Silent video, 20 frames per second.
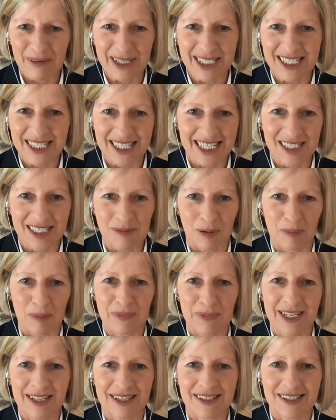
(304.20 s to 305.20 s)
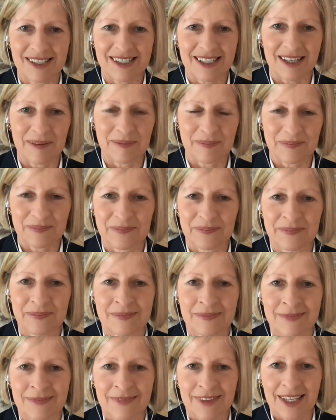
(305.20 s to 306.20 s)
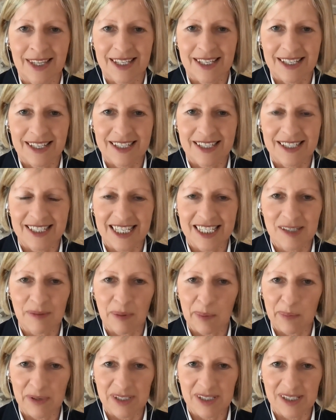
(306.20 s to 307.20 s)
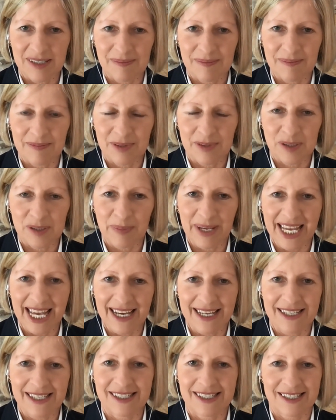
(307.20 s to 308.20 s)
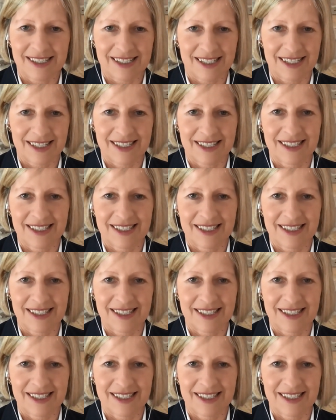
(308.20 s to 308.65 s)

into this one because um, because this one was was B S.